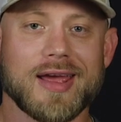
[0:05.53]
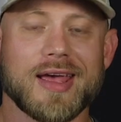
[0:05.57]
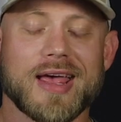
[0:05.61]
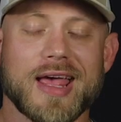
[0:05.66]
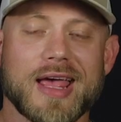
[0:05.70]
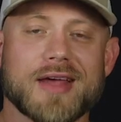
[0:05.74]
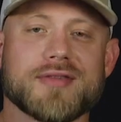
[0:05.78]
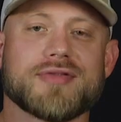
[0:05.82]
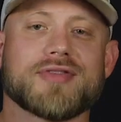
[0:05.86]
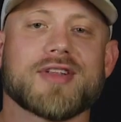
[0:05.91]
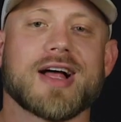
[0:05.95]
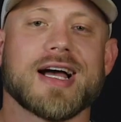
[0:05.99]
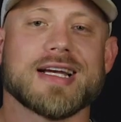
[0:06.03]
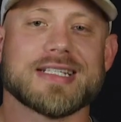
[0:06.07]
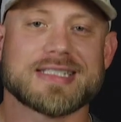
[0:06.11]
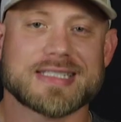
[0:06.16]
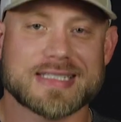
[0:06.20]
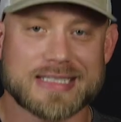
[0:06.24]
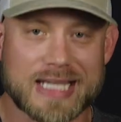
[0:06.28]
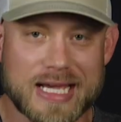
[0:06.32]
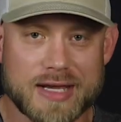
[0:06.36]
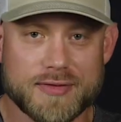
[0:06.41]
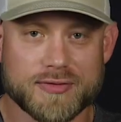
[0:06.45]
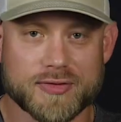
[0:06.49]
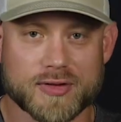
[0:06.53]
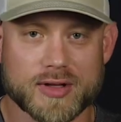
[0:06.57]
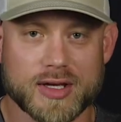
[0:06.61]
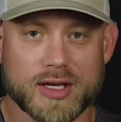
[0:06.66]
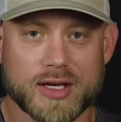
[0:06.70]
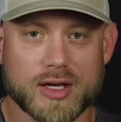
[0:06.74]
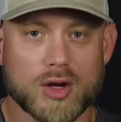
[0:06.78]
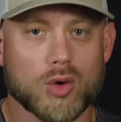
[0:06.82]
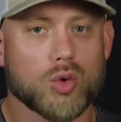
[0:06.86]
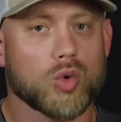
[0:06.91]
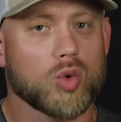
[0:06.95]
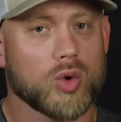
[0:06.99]
and fly
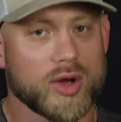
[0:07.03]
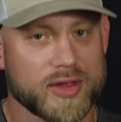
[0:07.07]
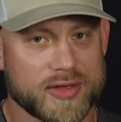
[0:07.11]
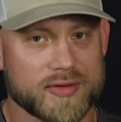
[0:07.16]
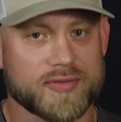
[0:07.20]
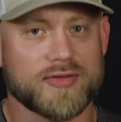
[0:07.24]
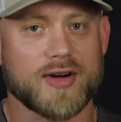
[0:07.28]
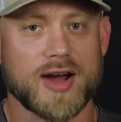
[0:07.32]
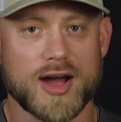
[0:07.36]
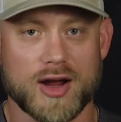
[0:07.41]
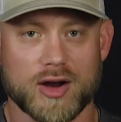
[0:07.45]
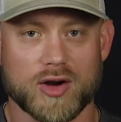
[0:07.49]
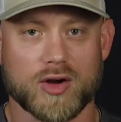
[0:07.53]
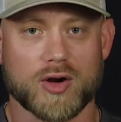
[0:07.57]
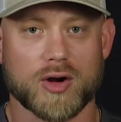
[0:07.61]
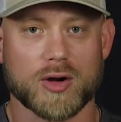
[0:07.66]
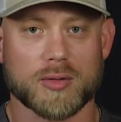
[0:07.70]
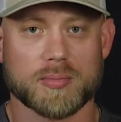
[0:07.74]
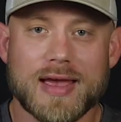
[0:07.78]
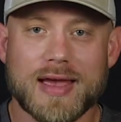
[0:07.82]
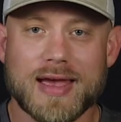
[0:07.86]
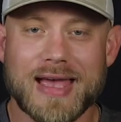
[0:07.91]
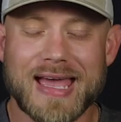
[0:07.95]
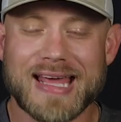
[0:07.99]
safely with a firearm.